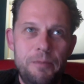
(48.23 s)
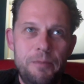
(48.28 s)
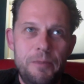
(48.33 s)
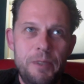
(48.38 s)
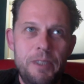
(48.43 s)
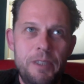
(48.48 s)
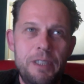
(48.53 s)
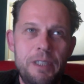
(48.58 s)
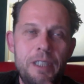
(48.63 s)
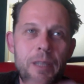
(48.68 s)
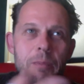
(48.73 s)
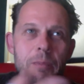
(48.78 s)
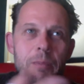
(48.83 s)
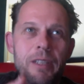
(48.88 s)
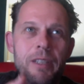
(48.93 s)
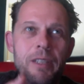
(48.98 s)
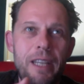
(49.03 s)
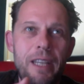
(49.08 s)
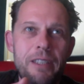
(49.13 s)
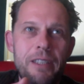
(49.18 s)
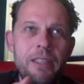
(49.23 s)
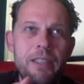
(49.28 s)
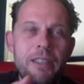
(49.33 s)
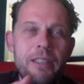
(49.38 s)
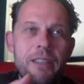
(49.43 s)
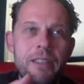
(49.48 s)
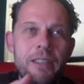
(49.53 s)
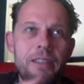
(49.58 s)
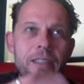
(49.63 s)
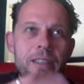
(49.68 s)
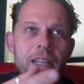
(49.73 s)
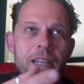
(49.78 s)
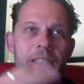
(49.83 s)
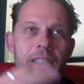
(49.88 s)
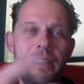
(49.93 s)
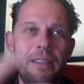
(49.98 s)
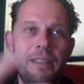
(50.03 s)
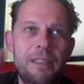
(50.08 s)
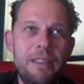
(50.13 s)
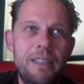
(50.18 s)
It's an application designed
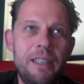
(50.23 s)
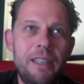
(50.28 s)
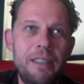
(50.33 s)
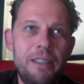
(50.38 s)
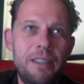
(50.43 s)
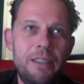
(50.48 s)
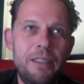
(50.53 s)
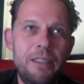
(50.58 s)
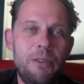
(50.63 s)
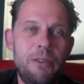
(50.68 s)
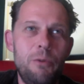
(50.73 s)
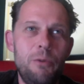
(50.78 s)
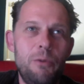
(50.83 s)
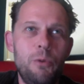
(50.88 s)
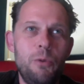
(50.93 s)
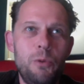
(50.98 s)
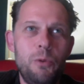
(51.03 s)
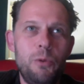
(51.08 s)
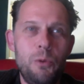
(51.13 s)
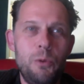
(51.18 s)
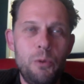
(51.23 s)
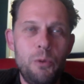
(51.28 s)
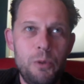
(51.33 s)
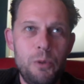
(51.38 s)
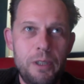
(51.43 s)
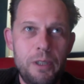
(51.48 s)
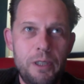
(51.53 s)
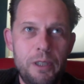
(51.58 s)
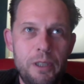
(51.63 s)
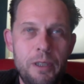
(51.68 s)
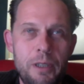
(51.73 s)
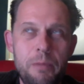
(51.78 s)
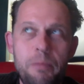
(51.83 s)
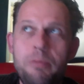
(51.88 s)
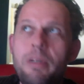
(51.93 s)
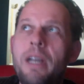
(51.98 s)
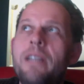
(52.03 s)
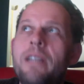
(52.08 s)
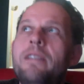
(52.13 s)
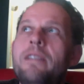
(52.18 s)
as a test to
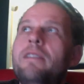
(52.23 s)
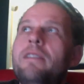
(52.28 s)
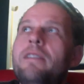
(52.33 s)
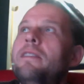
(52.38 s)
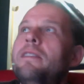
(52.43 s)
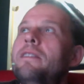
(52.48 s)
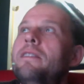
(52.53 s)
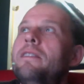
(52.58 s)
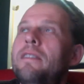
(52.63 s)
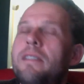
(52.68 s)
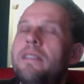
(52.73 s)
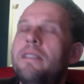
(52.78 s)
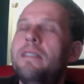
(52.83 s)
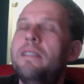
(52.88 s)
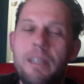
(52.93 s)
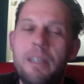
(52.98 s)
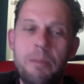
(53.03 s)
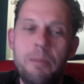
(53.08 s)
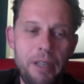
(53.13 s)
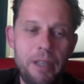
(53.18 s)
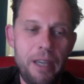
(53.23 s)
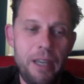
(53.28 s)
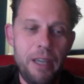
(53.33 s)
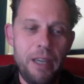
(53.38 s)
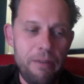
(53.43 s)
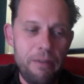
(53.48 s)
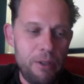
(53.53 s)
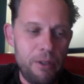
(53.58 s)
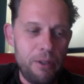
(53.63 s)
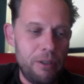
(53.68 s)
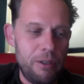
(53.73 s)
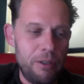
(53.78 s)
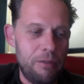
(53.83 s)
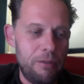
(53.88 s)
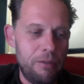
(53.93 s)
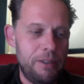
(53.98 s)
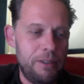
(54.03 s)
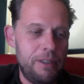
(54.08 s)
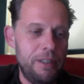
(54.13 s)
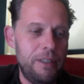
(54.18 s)
practice behavior of
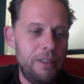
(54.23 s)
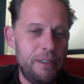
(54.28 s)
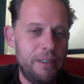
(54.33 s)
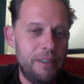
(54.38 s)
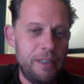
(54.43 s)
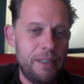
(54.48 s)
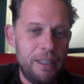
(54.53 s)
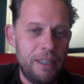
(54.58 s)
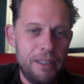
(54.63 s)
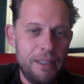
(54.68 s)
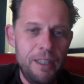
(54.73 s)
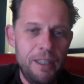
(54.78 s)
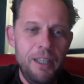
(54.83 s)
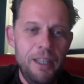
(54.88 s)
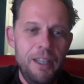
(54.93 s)
a citizen